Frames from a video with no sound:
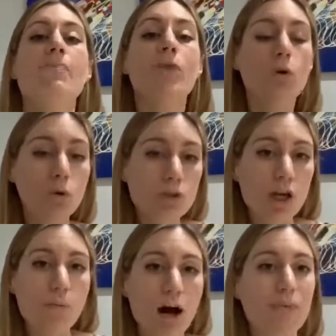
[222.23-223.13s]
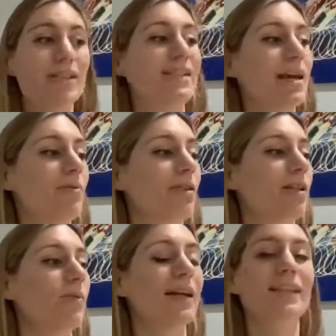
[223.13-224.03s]
Also, what I would say with
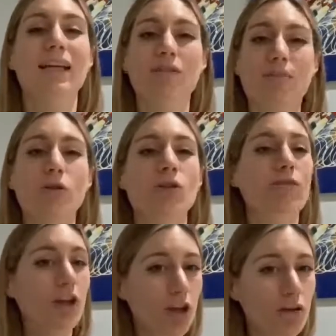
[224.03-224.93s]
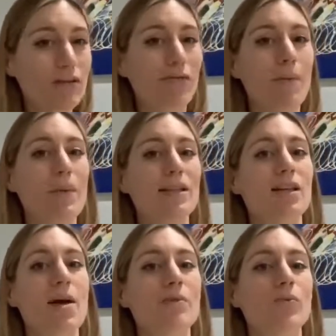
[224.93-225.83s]
this one is give him lots of cues around
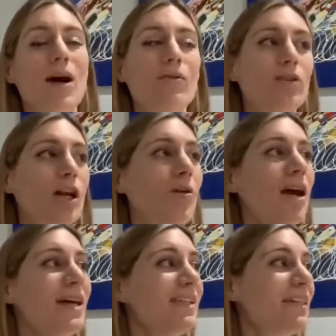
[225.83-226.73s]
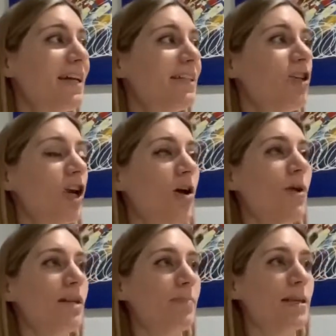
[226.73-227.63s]
bedtime as well. So say, you know,
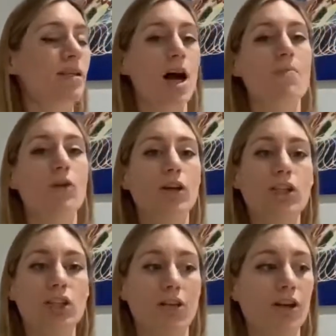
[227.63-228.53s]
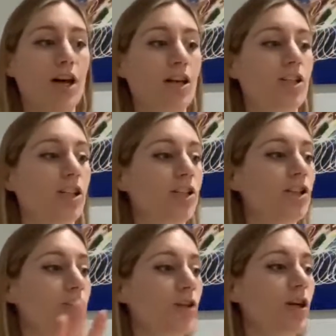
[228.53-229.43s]
it's bedtime, you're going to shut the
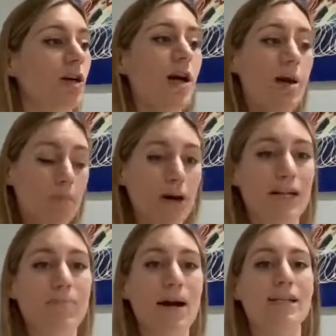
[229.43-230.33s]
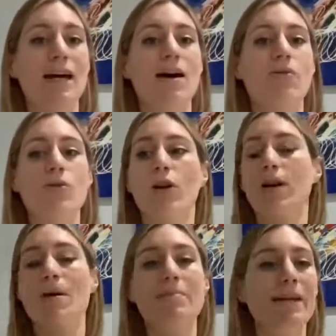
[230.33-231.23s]
curtains, you're going to put his bed out, you're
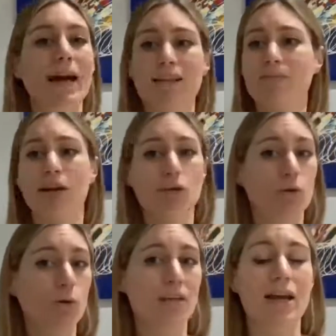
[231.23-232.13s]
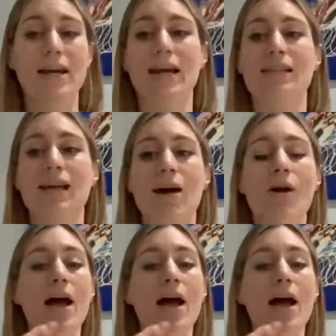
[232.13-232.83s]
going to maybe get a special toy that he gets out.